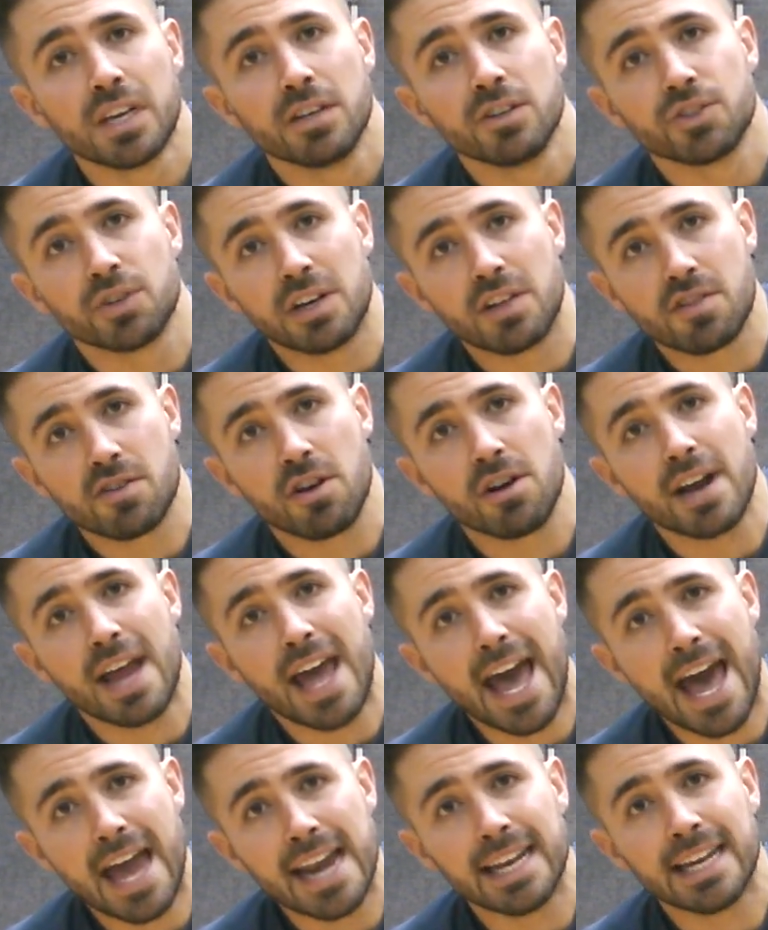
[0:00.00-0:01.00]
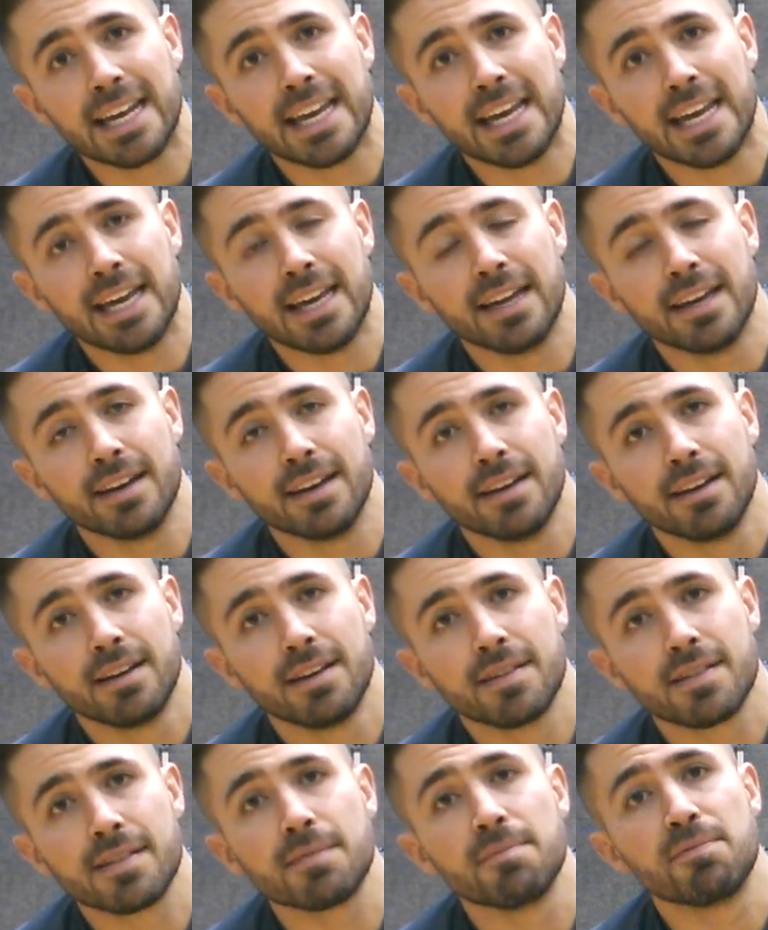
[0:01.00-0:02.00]
So I started adding
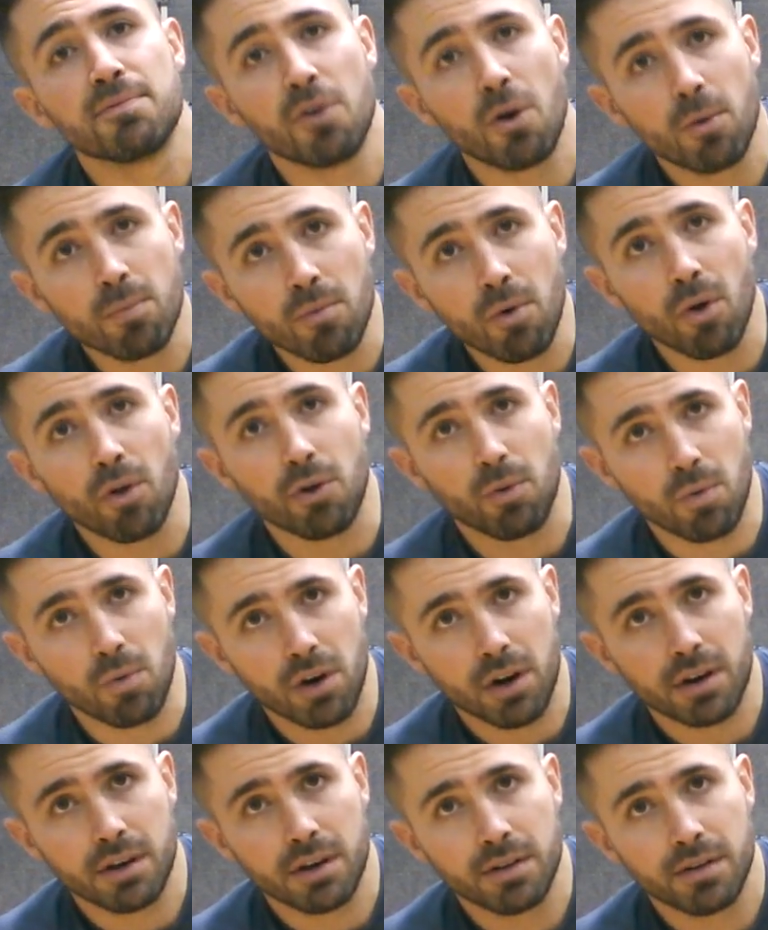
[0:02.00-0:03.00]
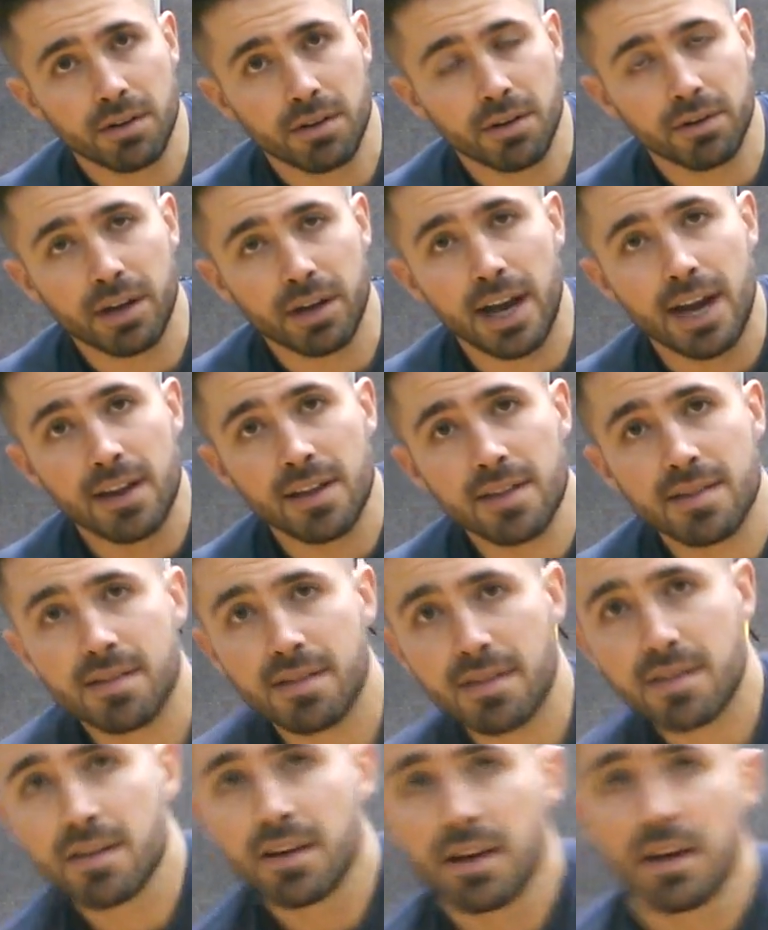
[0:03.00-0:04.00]
in some foam roller work, okay? And this
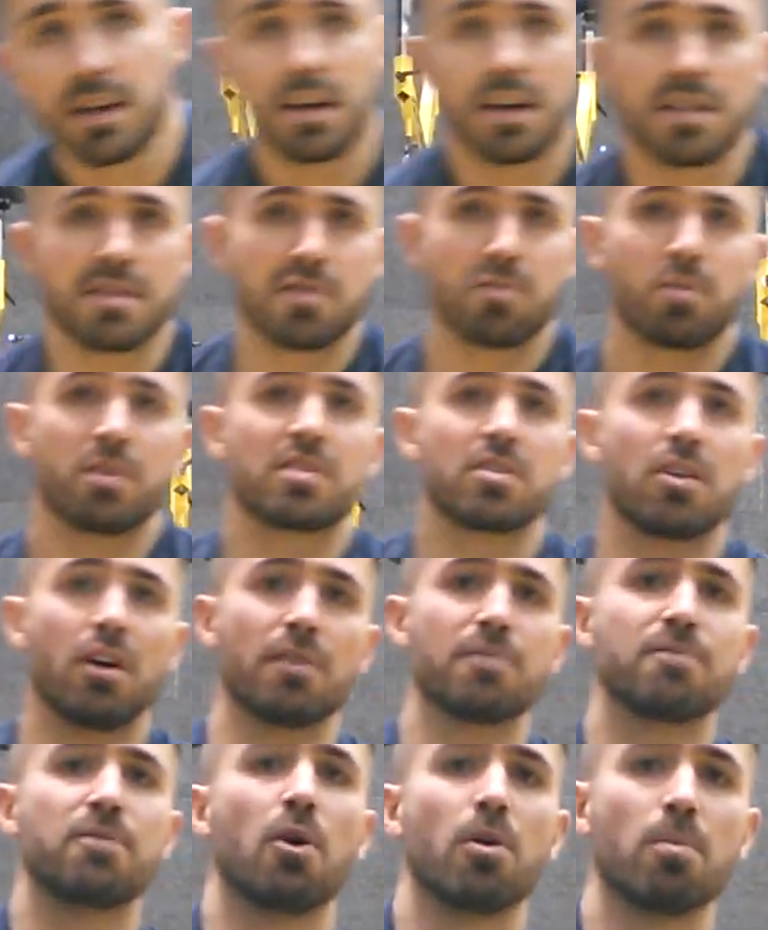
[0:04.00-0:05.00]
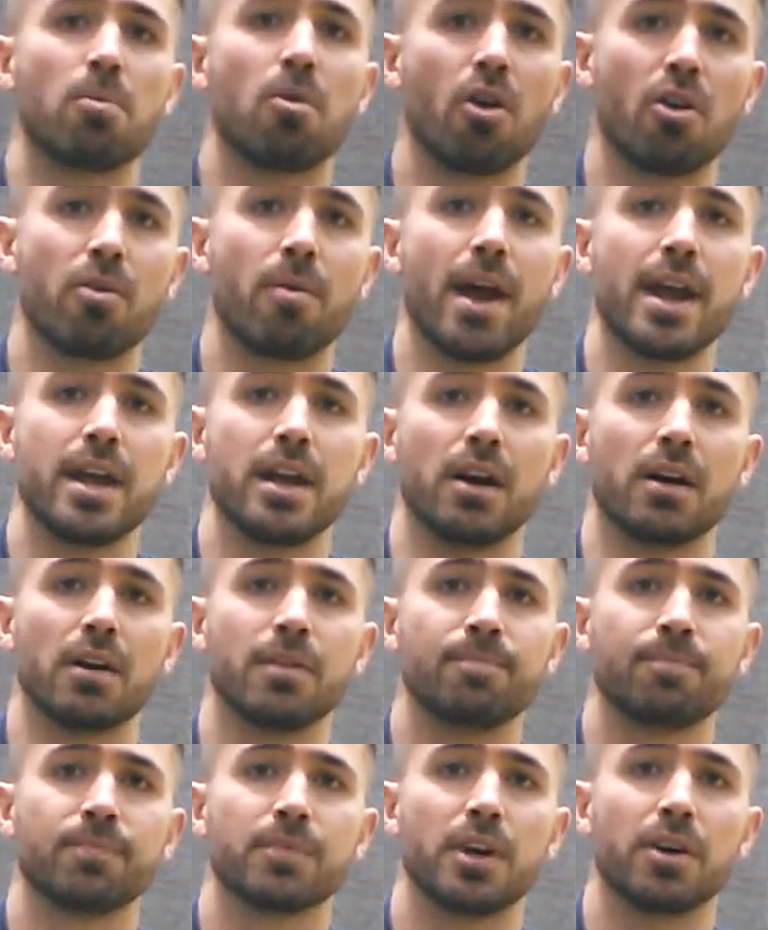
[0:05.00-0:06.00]
is what's called a foam roller right
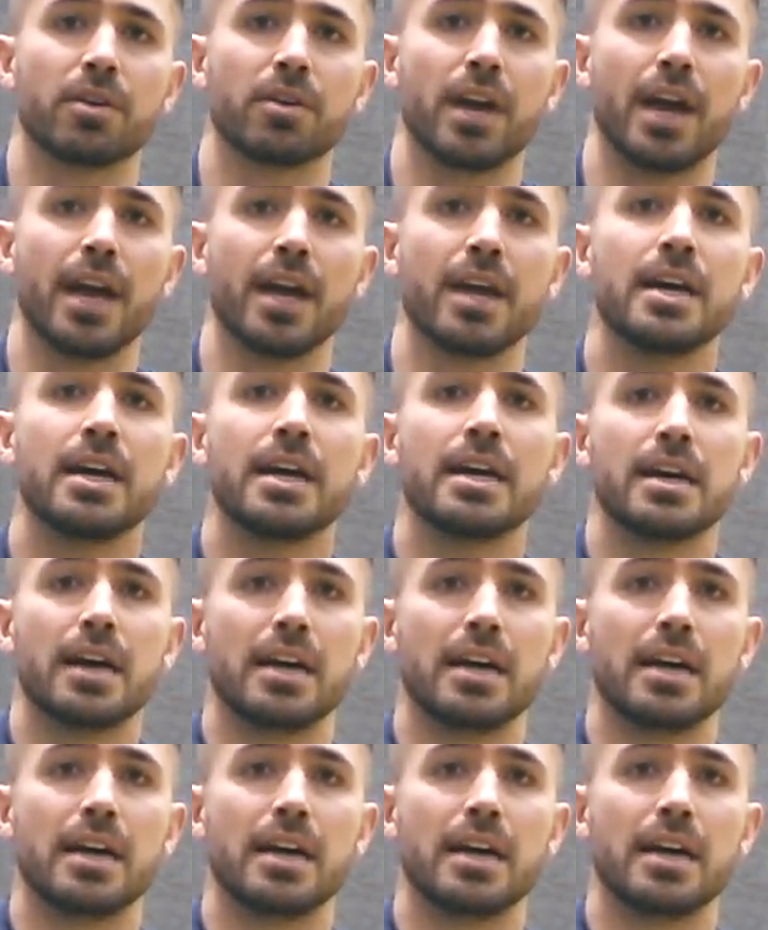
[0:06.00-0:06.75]
here, okay?